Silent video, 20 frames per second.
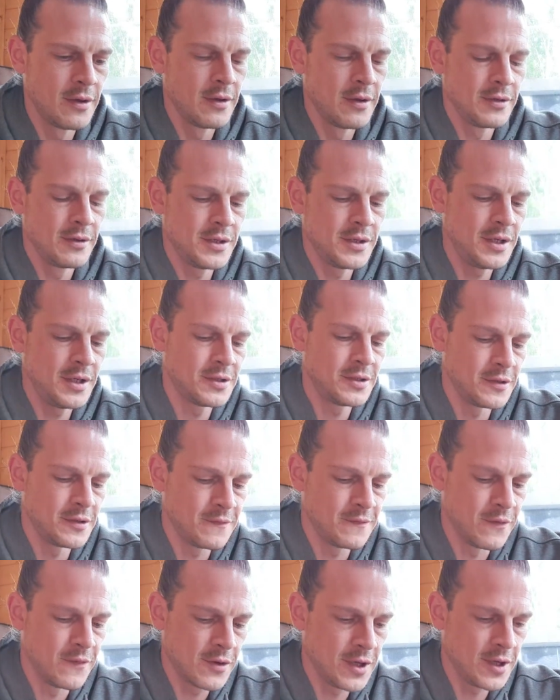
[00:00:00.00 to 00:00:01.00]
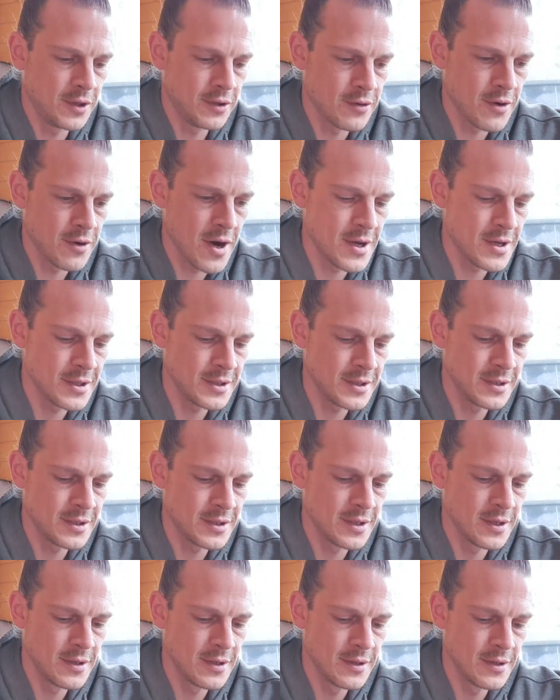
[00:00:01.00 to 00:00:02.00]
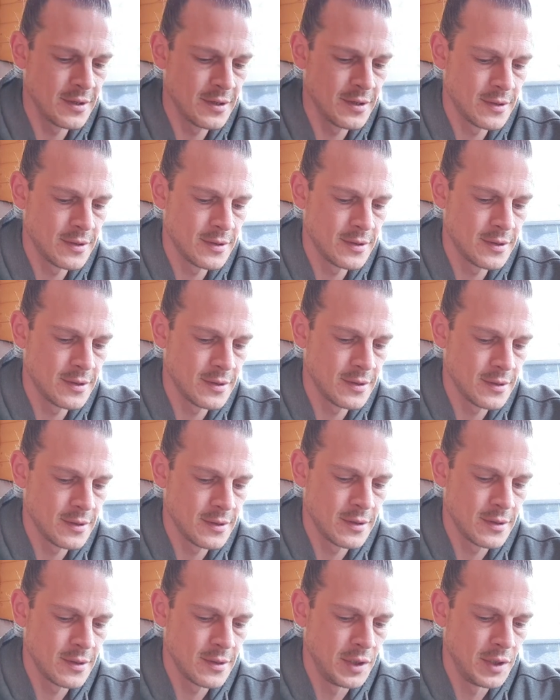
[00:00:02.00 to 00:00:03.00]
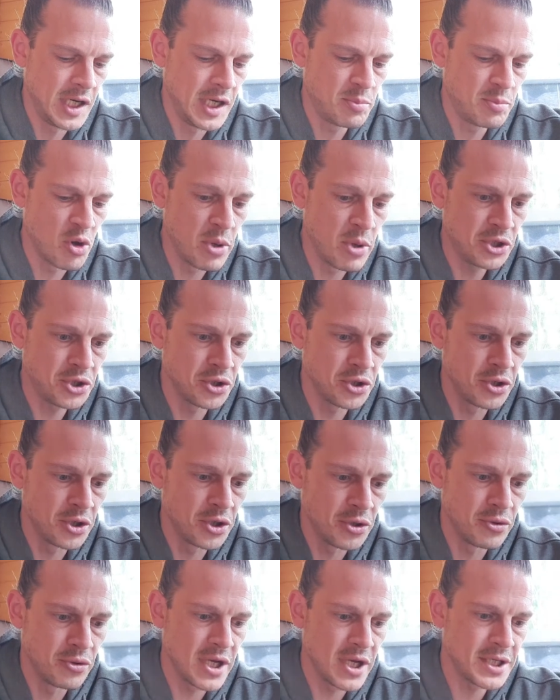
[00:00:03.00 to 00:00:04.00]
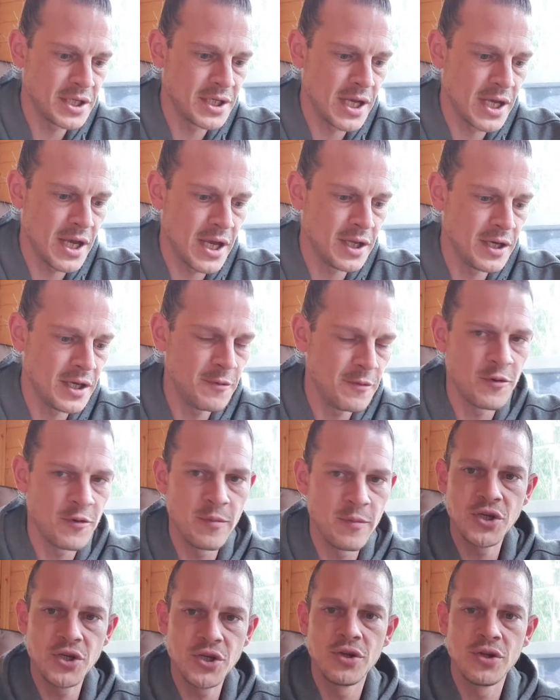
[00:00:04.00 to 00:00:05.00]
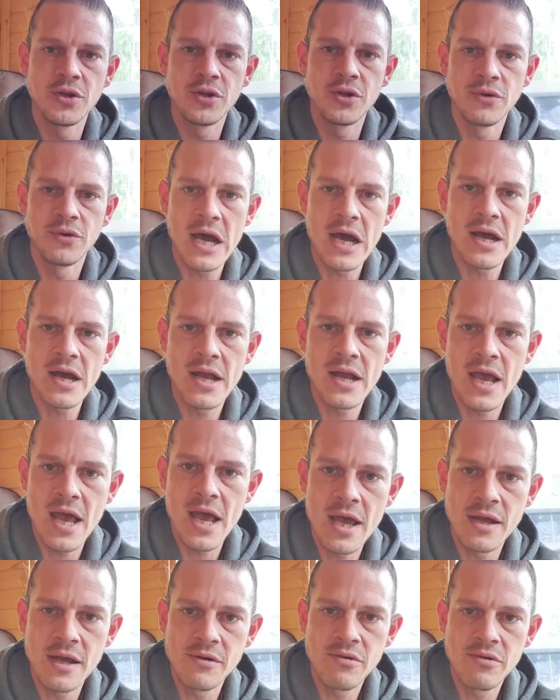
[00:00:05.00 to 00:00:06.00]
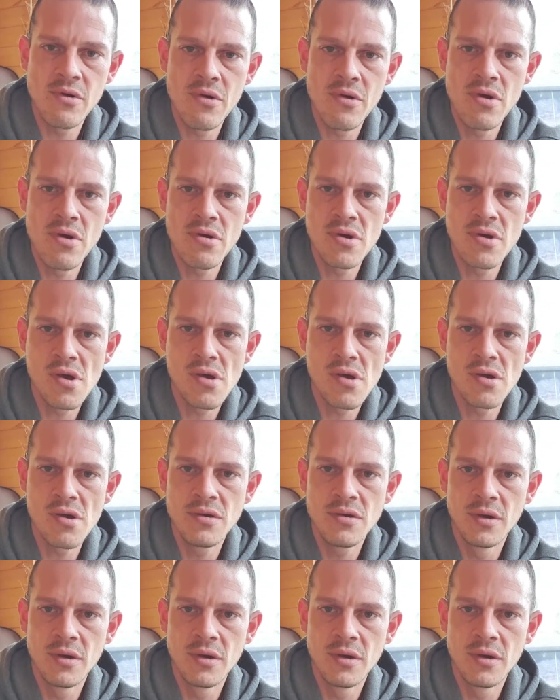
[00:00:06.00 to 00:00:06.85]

Jesus fucking Christ. Need permission to do this here, need permission to do that there. Eh?